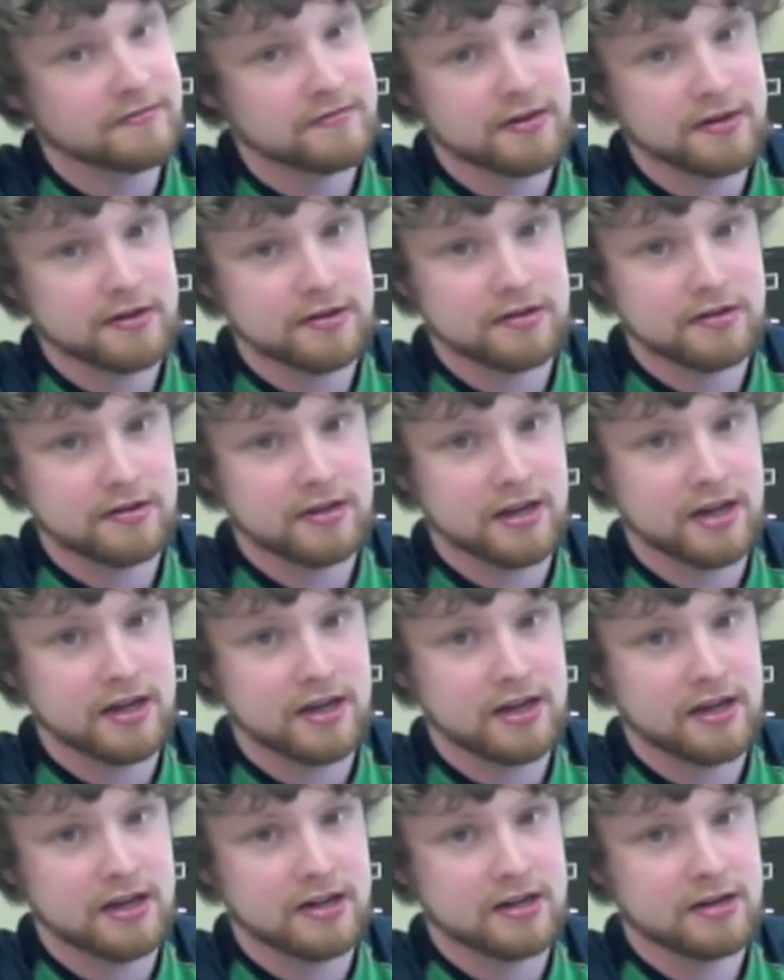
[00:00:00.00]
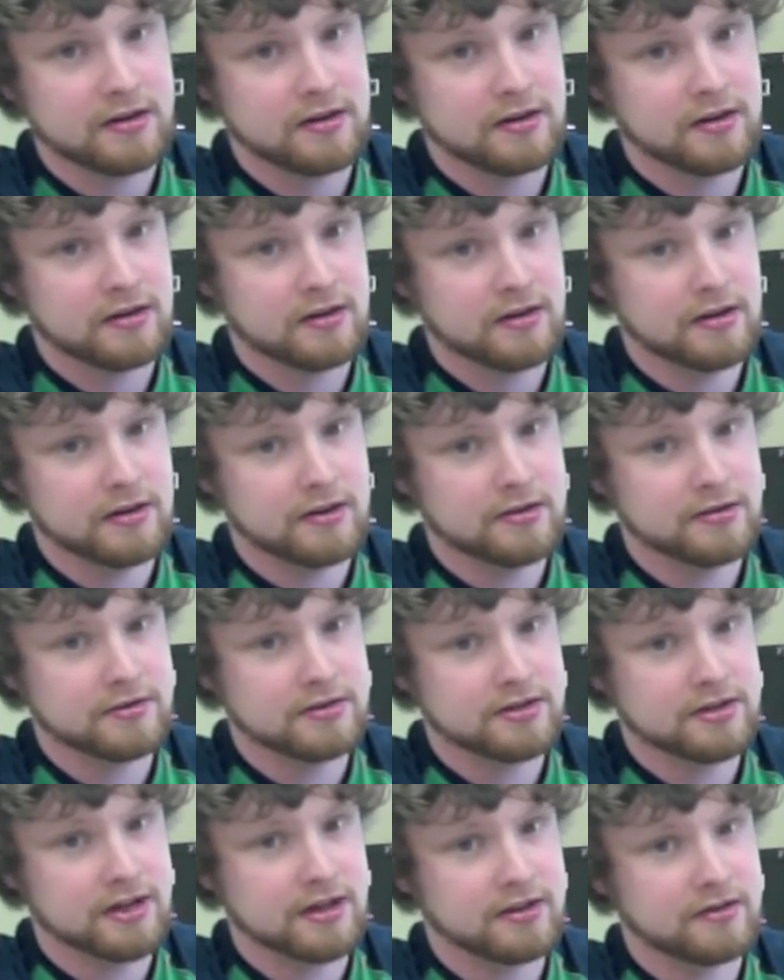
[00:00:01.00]
finger on the A, your
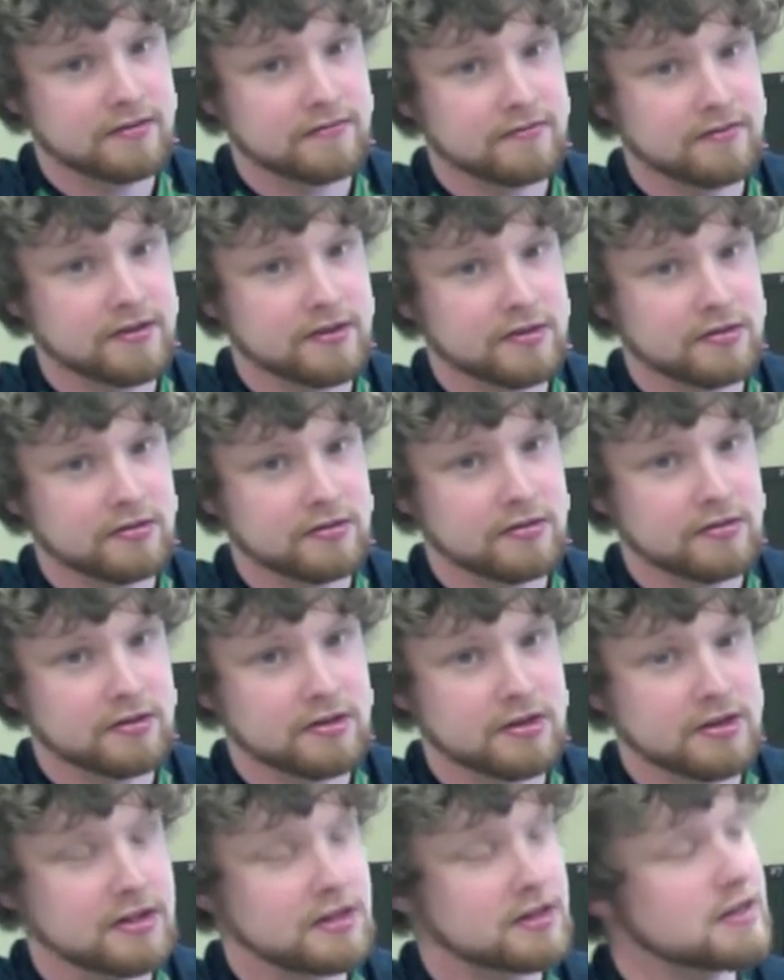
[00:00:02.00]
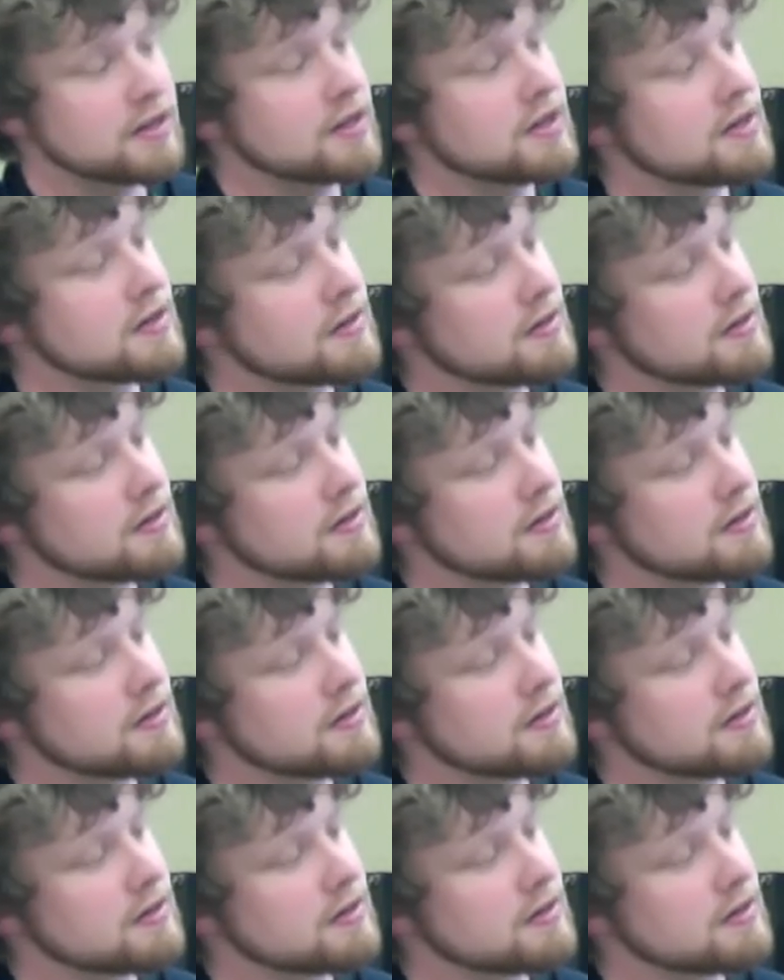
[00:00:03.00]
2nd finger on the D,